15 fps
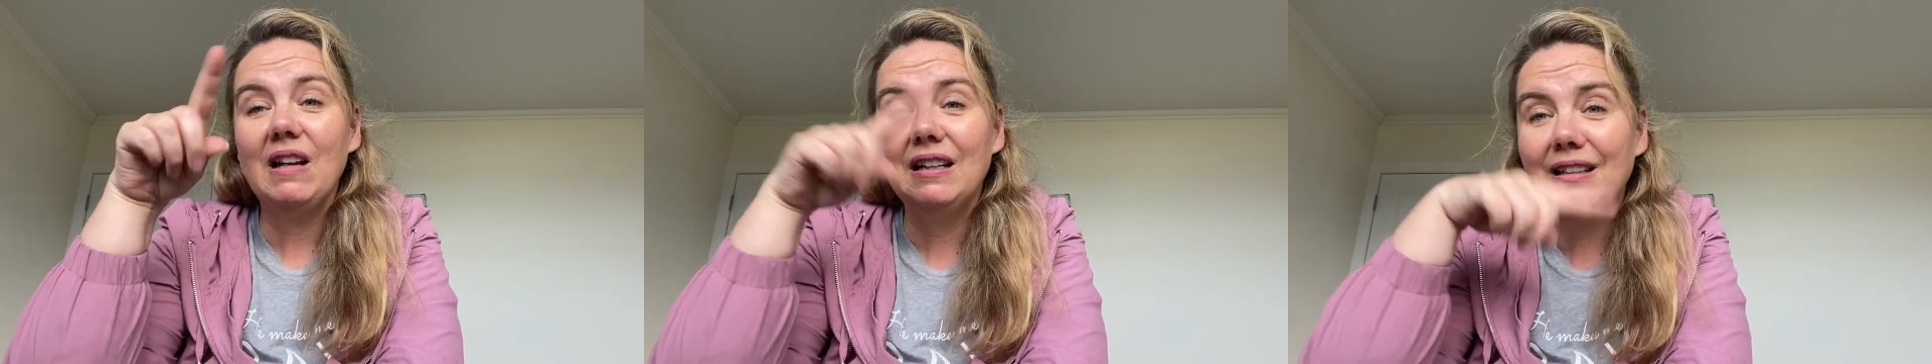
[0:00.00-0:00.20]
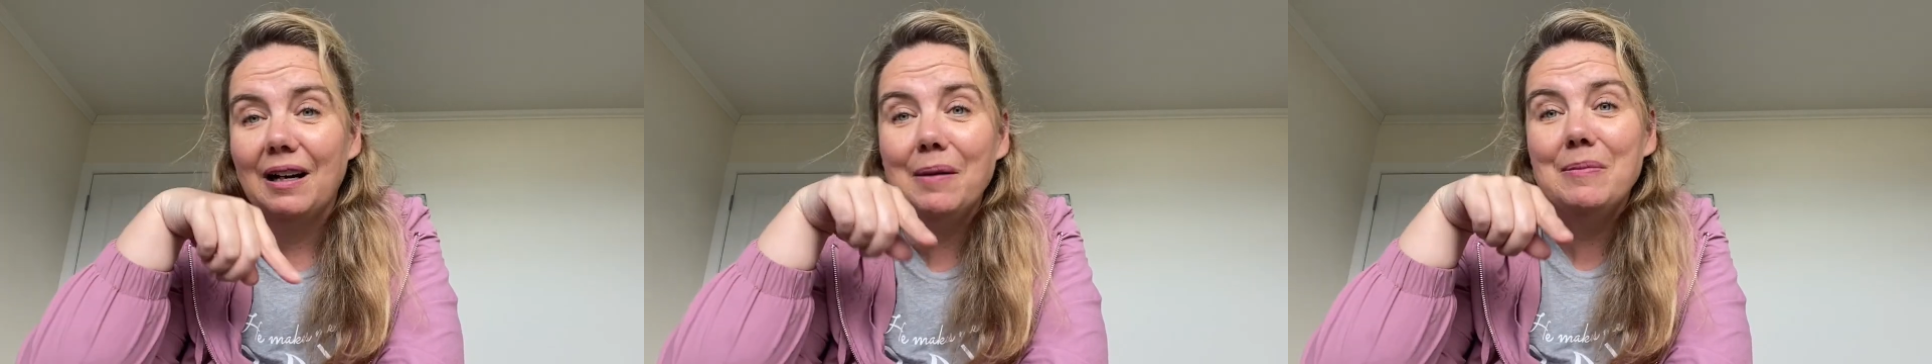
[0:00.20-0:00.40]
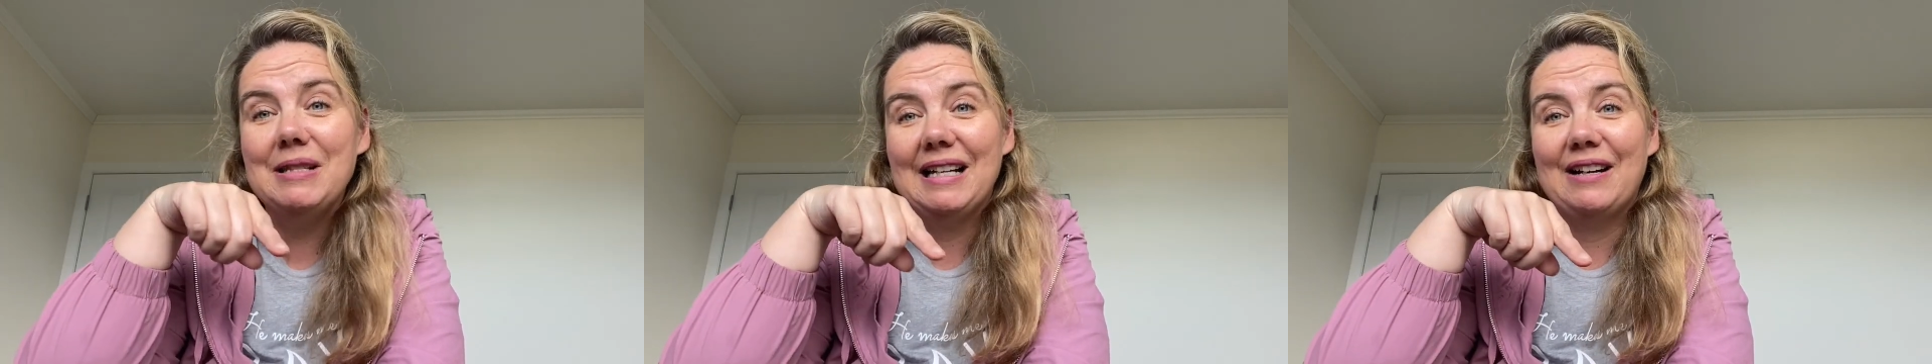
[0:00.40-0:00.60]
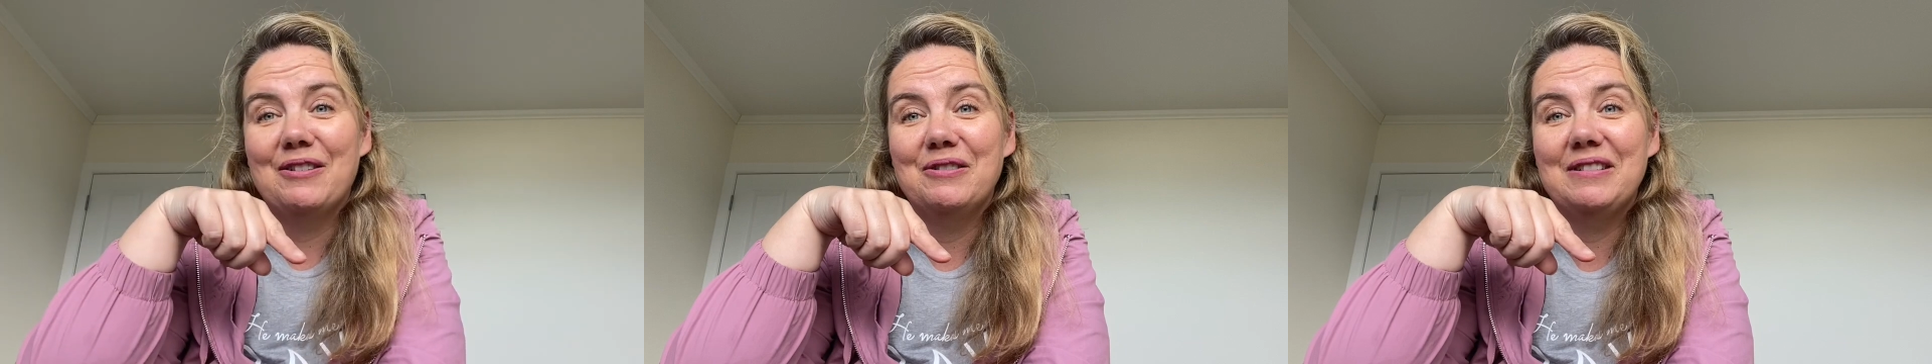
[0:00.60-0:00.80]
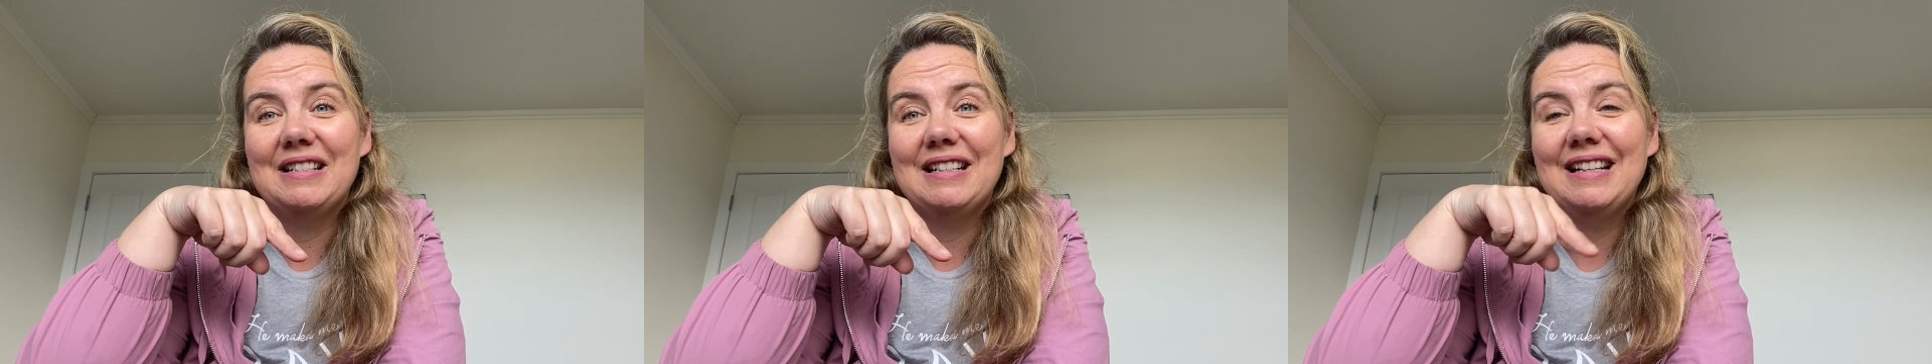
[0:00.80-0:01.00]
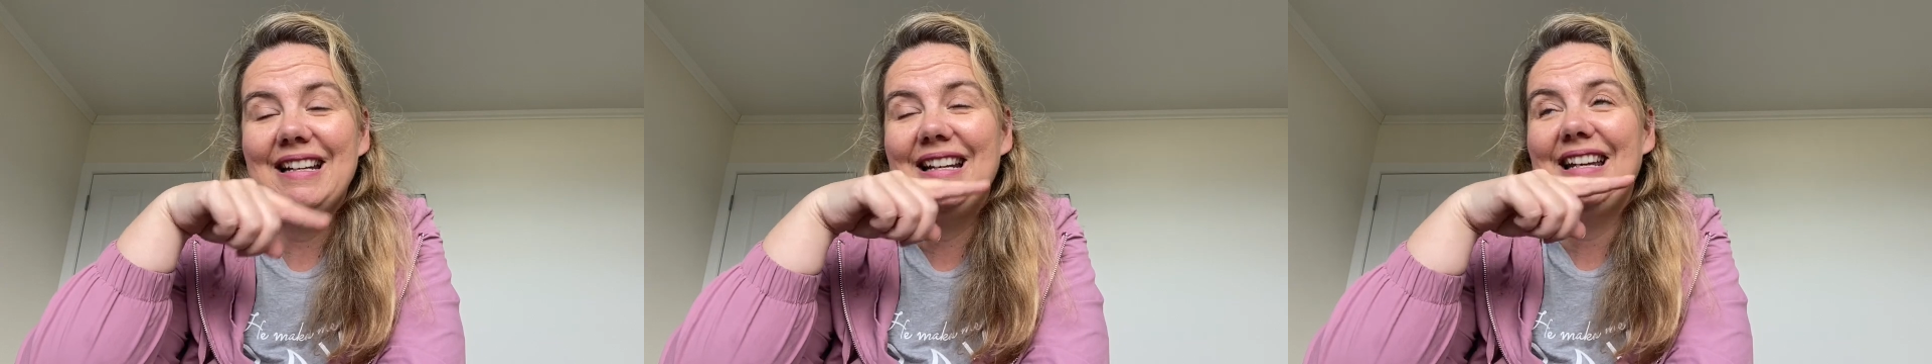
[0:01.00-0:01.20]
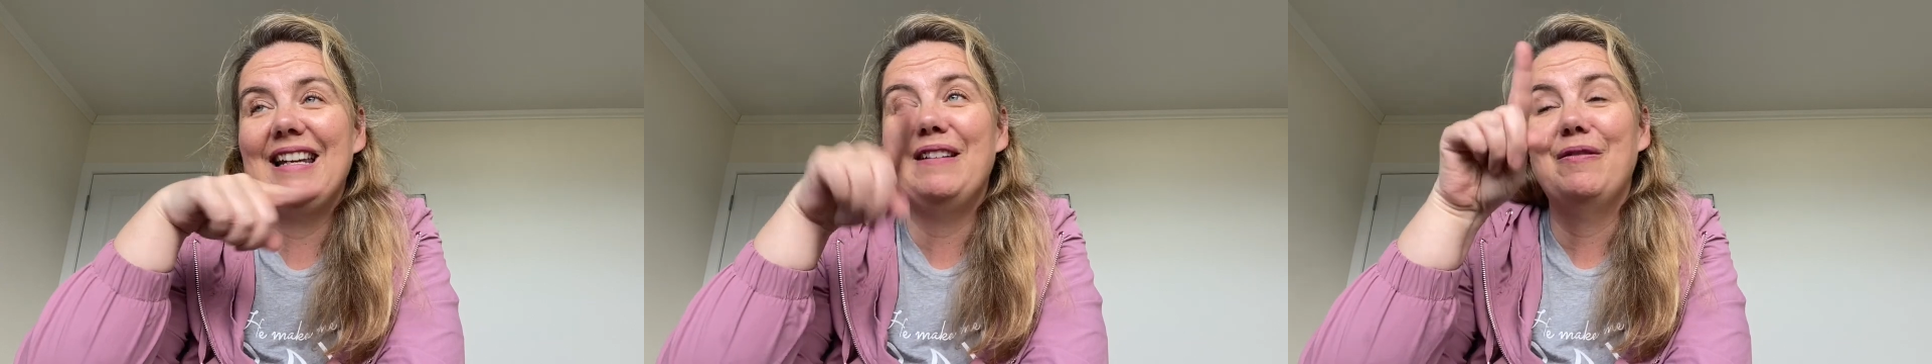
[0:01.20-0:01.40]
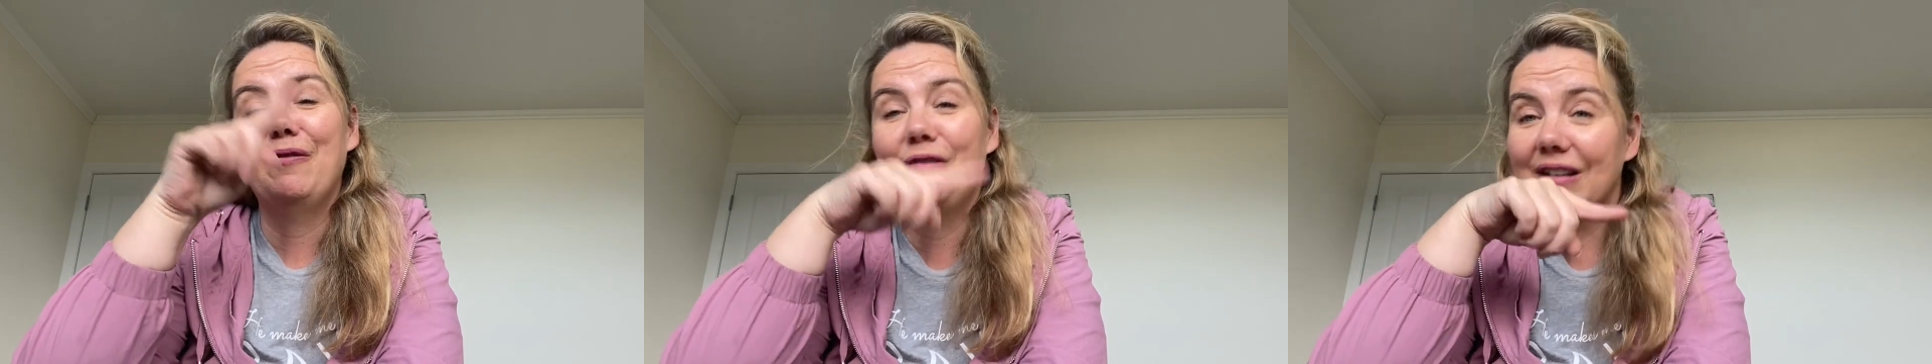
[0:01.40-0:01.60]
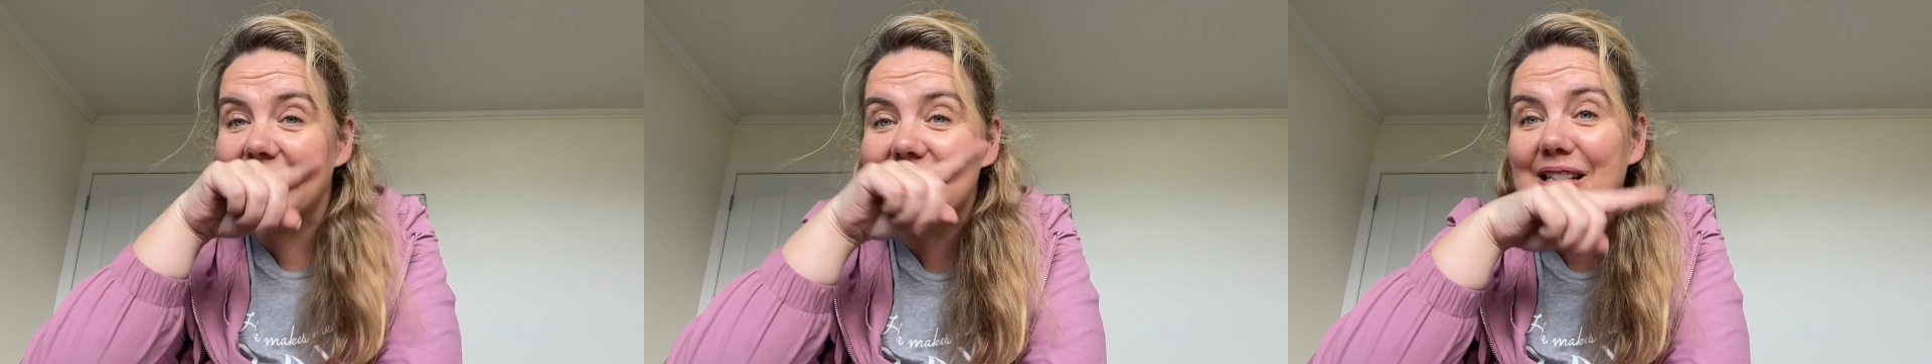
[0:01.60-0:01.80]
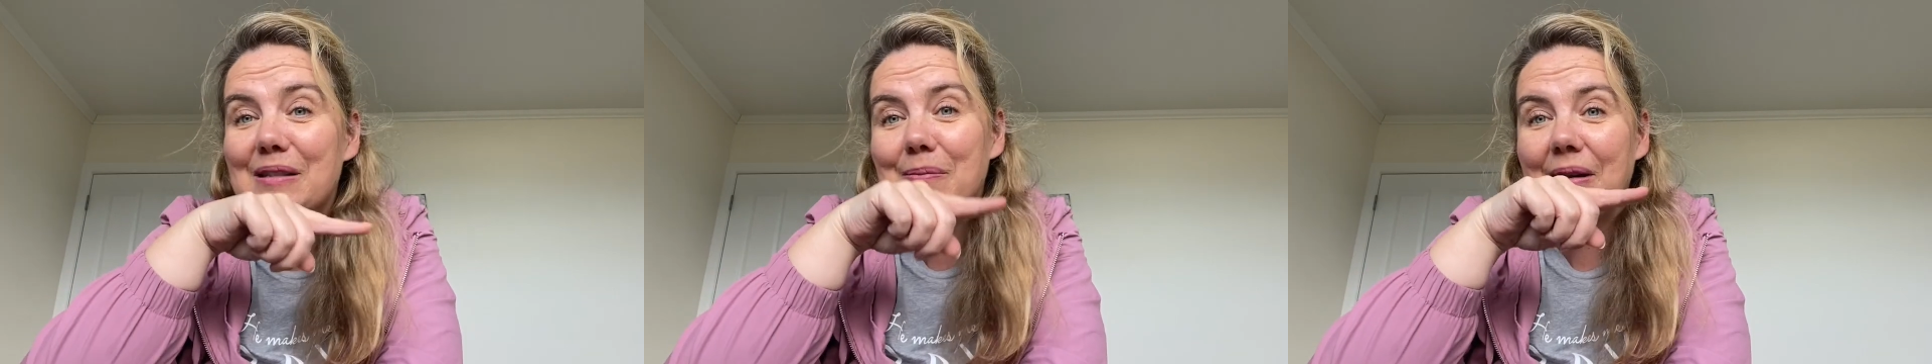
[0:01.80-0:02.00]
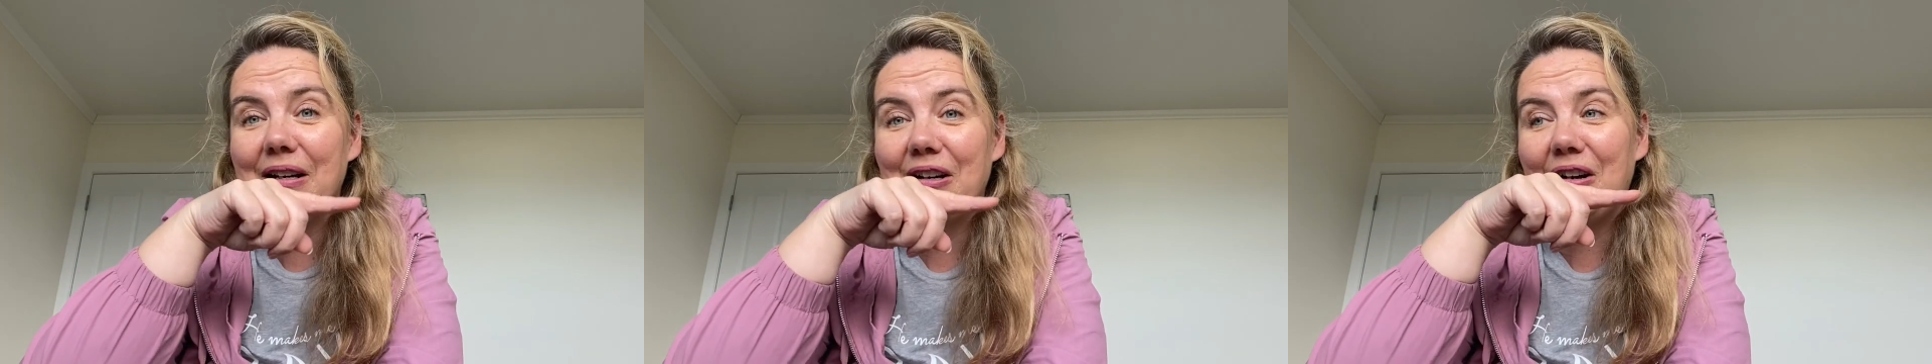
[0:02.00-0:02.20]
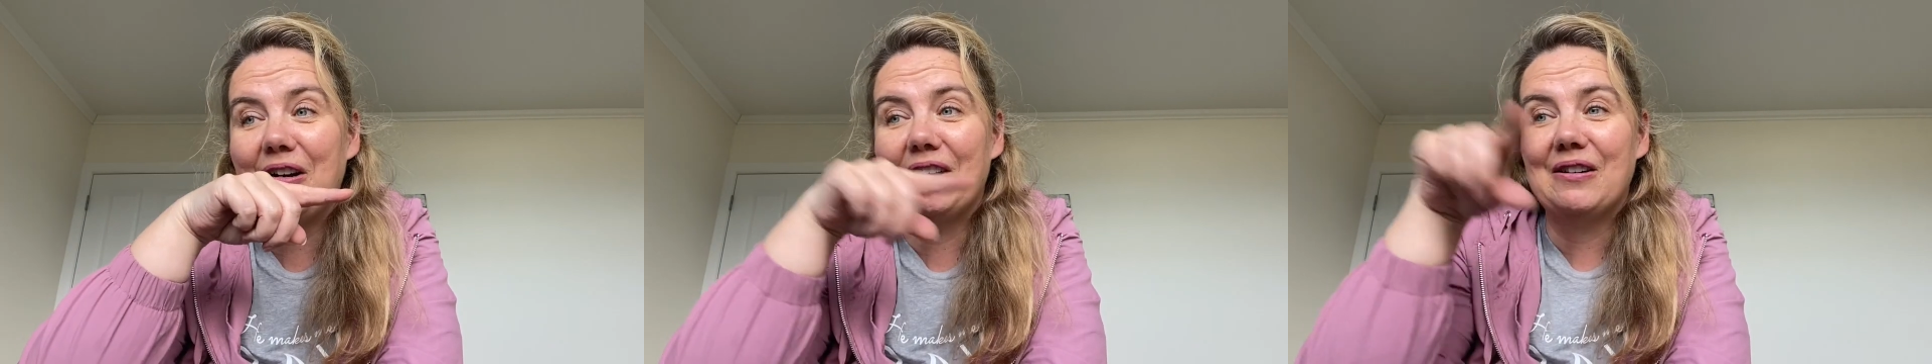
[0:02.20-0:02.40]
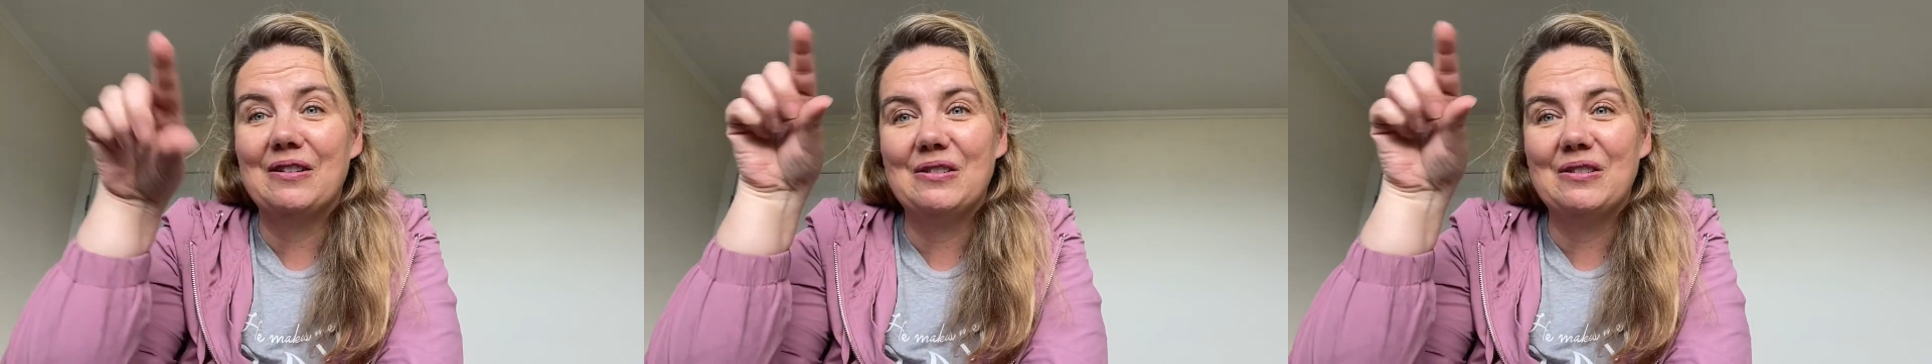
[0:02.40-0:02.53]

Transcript: comes out. He fixes my car.